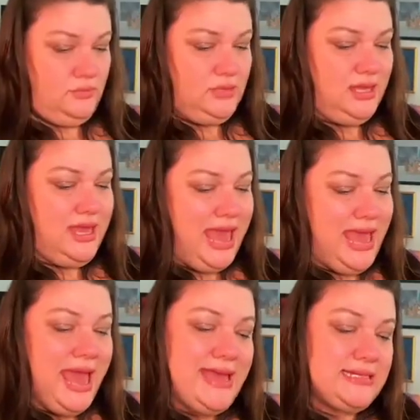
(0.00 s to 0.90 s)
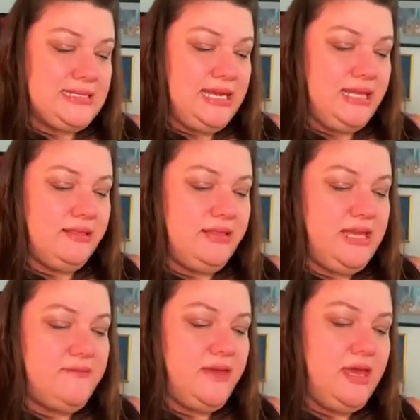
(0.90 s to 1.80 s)
K18
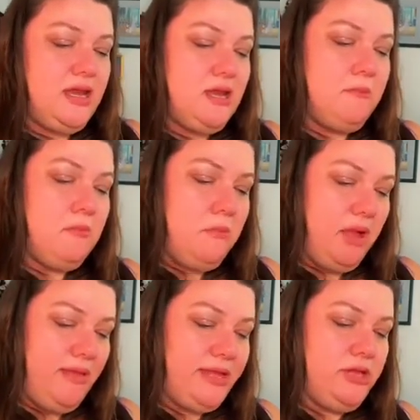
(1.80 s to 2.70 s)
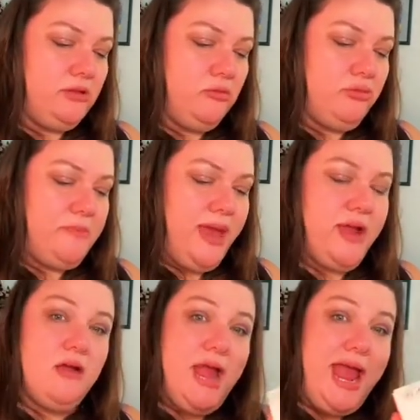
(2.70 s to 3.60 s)
Leave-In Molecular
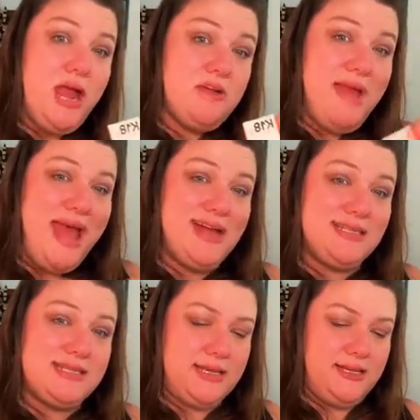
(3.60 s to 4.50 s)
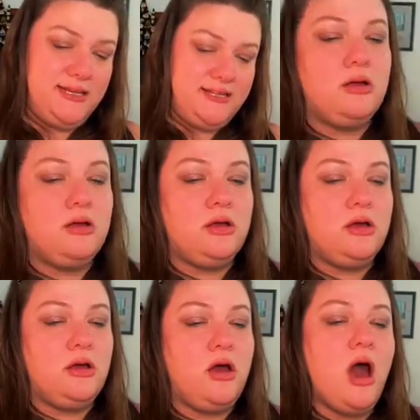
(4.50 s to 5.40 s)
Repair Hair Mask.
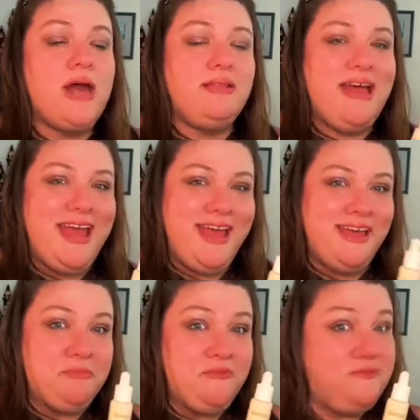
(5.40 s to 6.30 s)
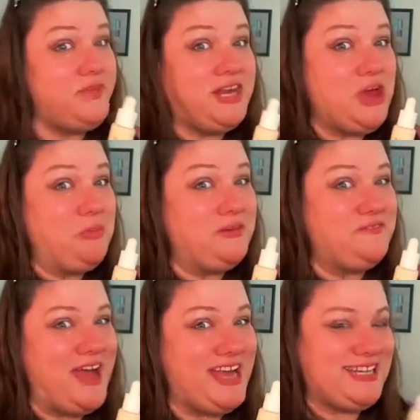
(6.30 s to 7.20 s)
Caudalie Vino
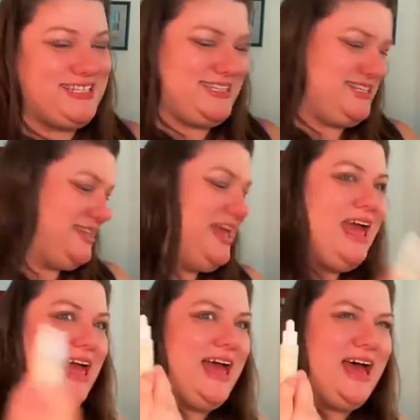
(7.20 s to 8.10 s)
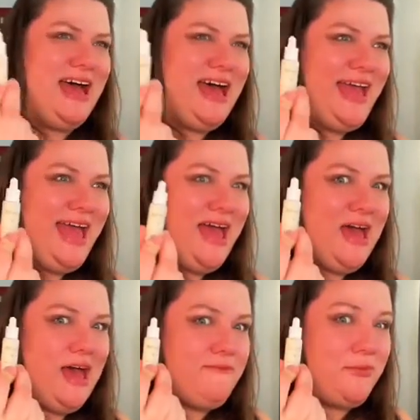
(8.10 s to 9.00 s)
Perfect. I
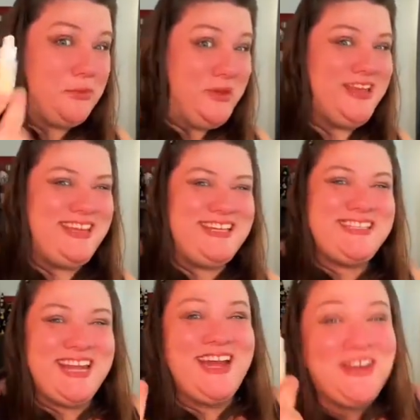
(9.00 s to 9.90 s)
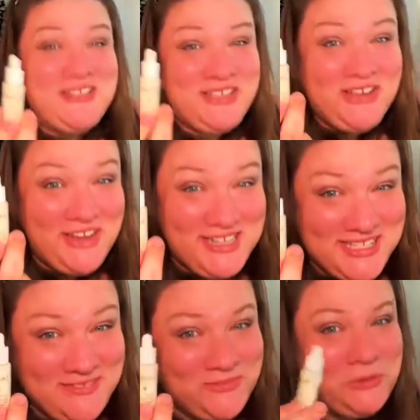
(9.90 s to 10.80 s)
have 3 of these that I also got at
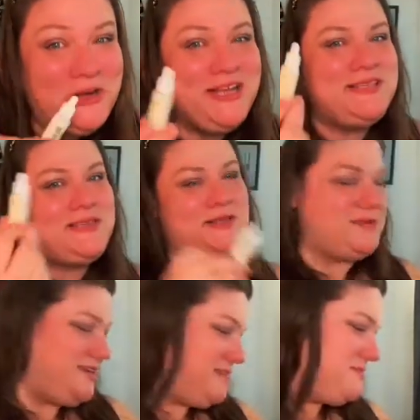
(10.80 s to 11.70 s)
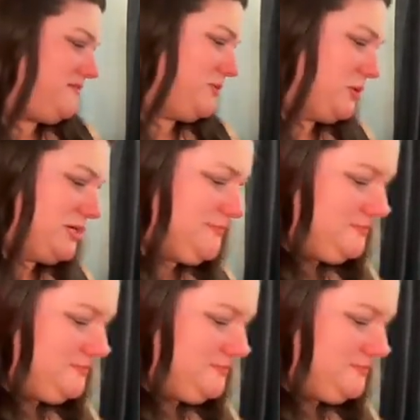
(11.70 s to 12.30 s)
Sephoria, so this will be number 4.